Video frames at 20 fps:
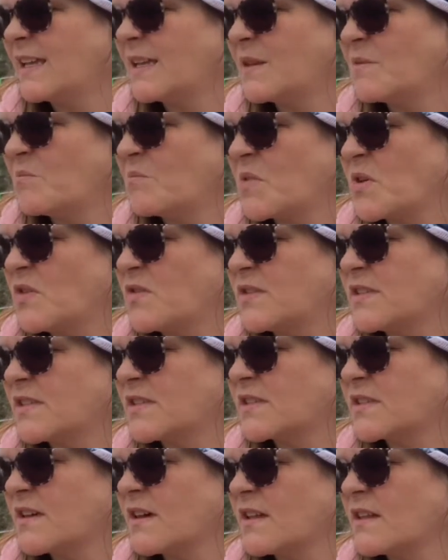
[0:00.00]

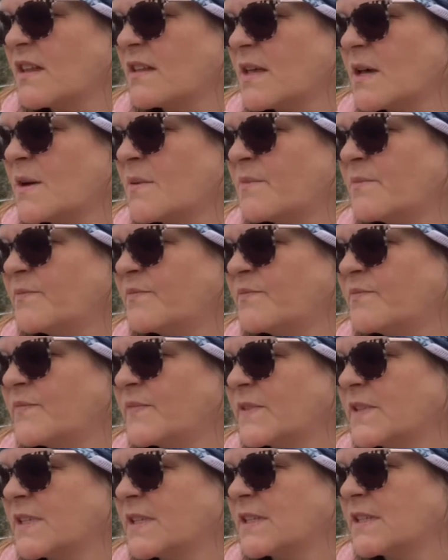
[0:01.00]
Musculum,
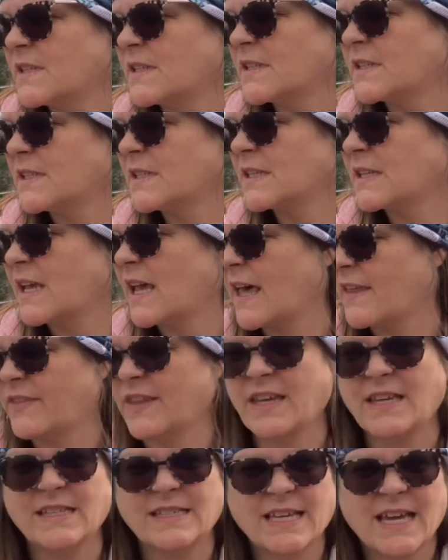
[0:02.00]
I
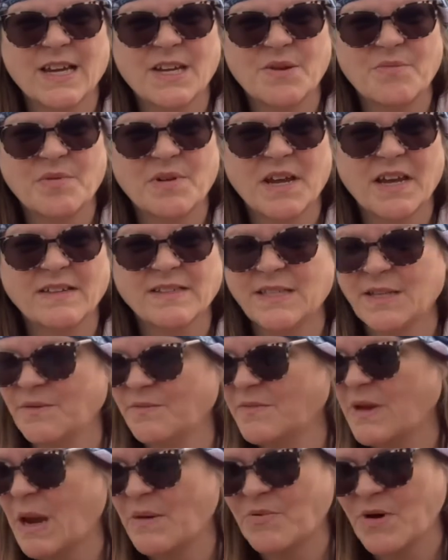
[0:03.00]
think is how you pronounce it.
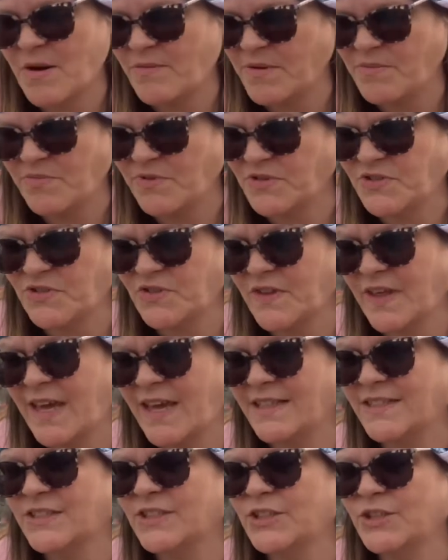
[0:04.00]
I probably butchered
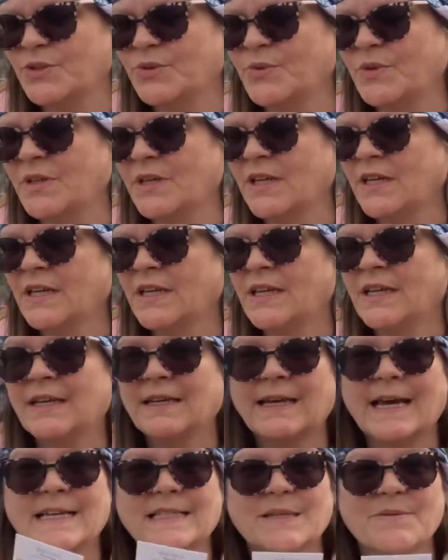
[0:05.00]
that too.
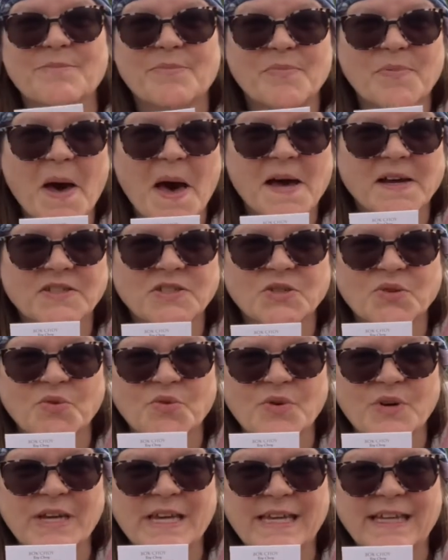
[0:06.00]
Got some bok
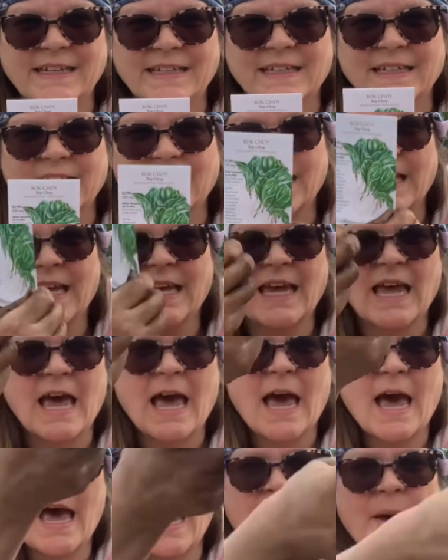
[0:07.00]
choy.
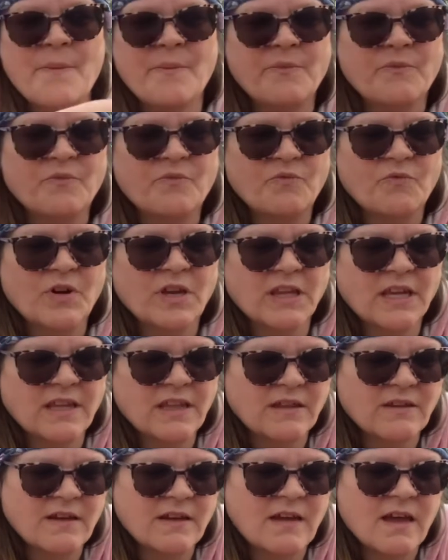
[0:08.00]
I'm really
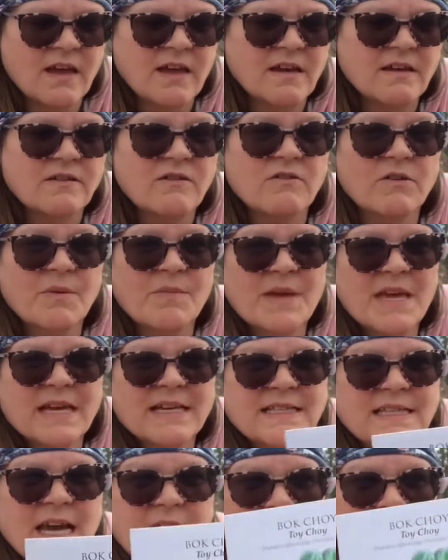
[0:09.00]
going to be excited